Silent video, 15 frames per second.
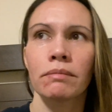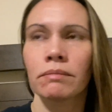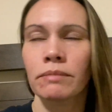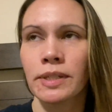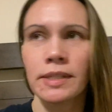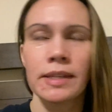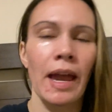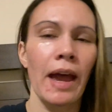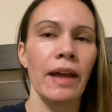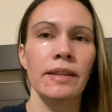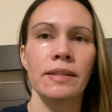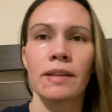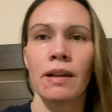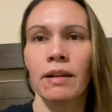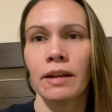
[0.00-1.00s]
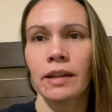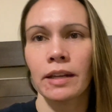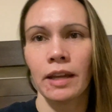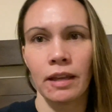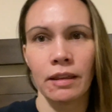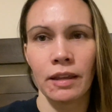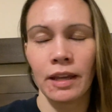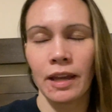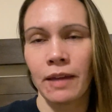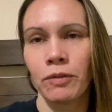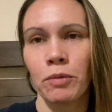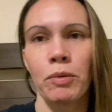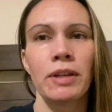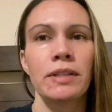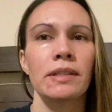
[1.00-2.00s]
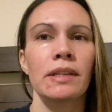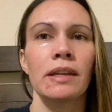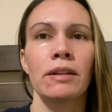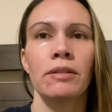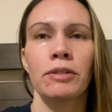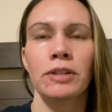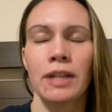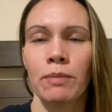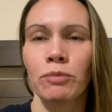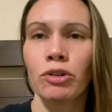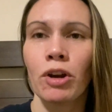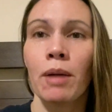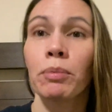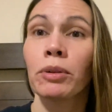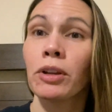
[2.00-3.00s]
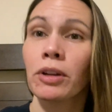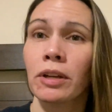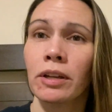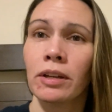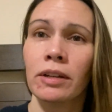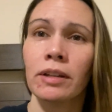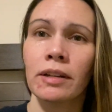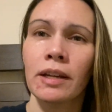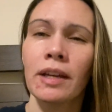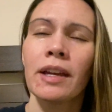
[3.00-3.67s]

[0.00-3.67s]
stats on the Ava bracelet or temp drop look good,